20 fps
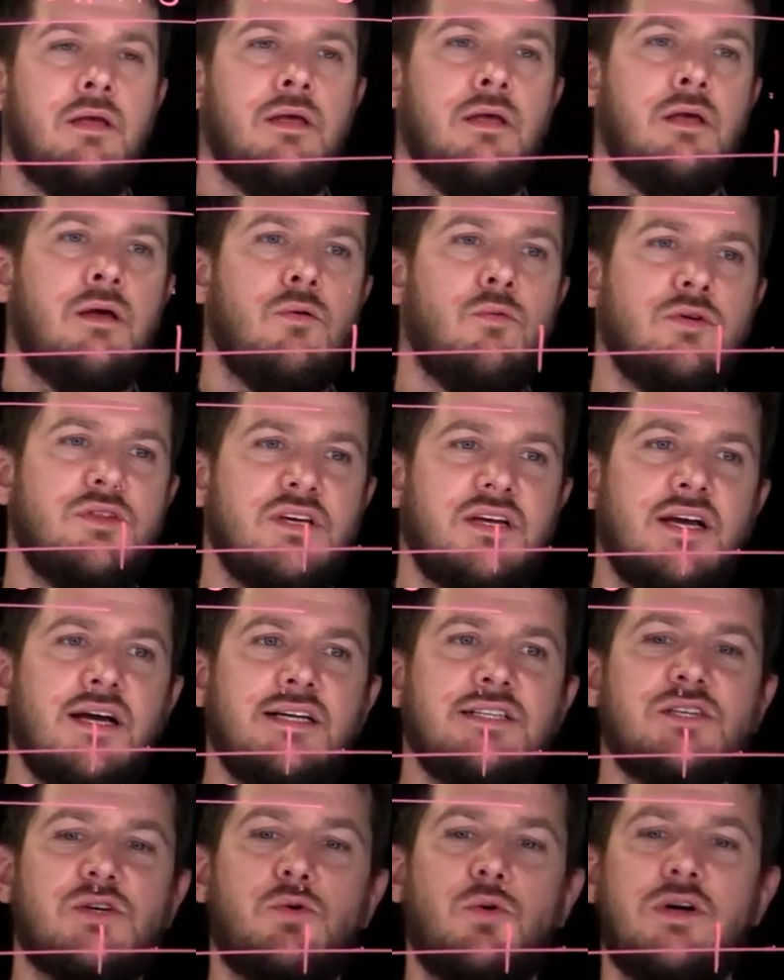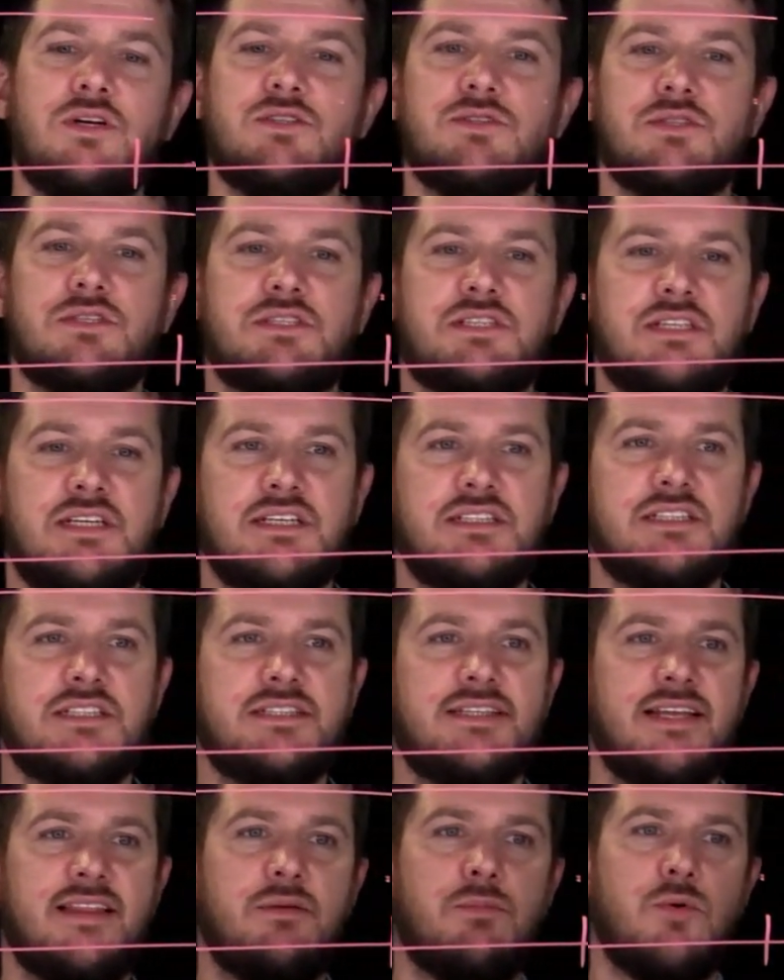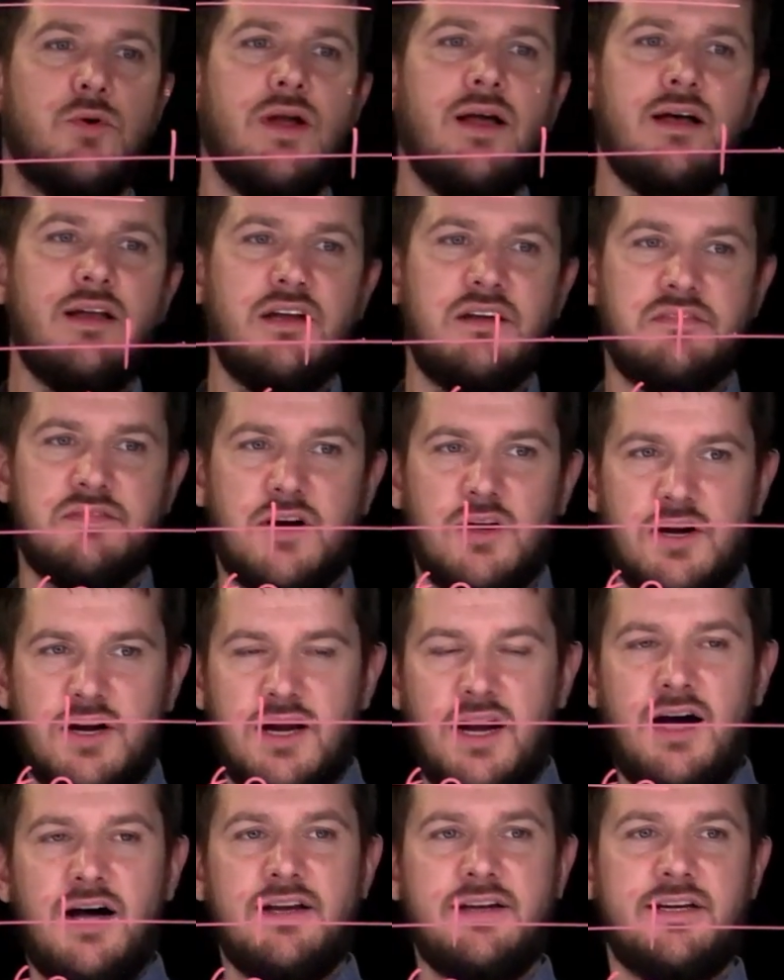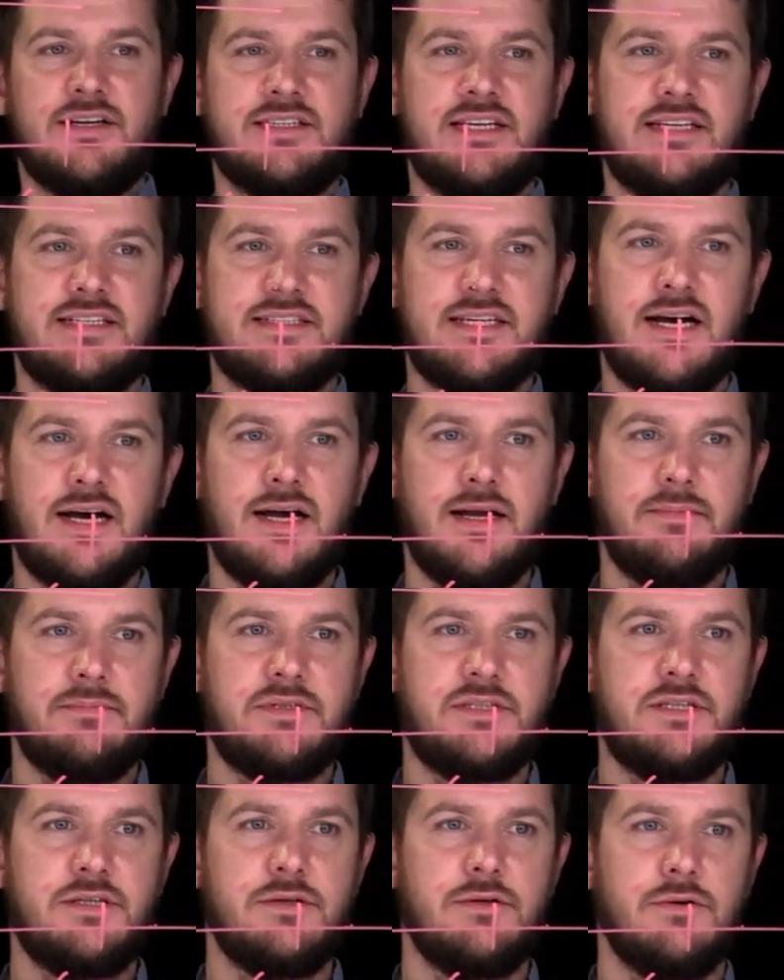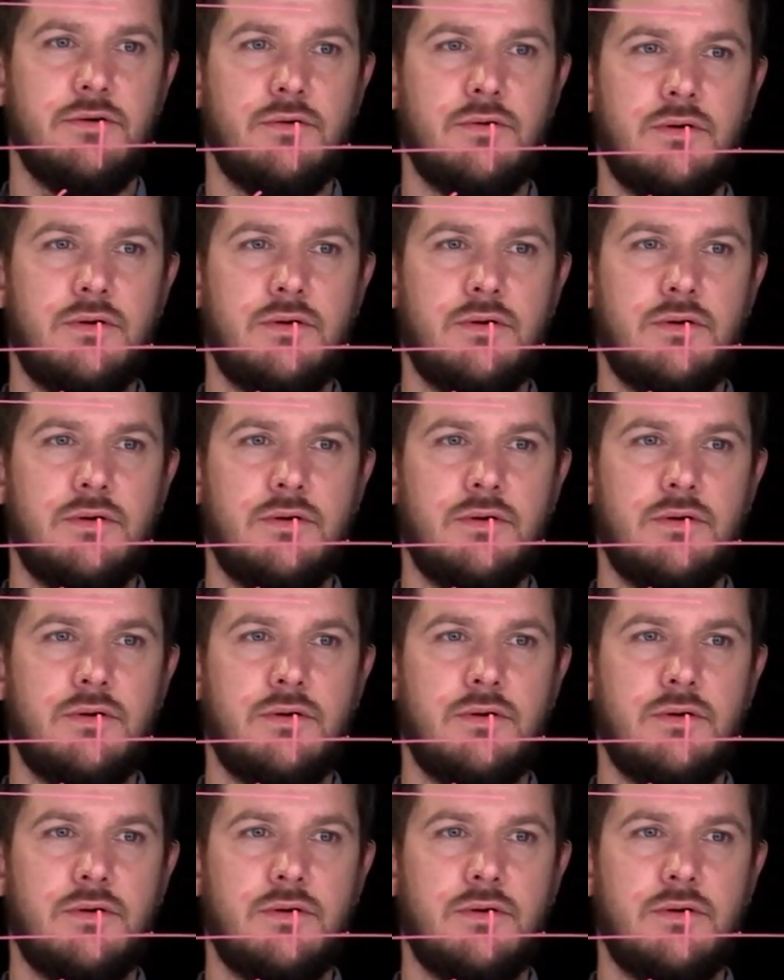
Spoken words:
What the consequentialist thinks is that the morality of our conduct at time 2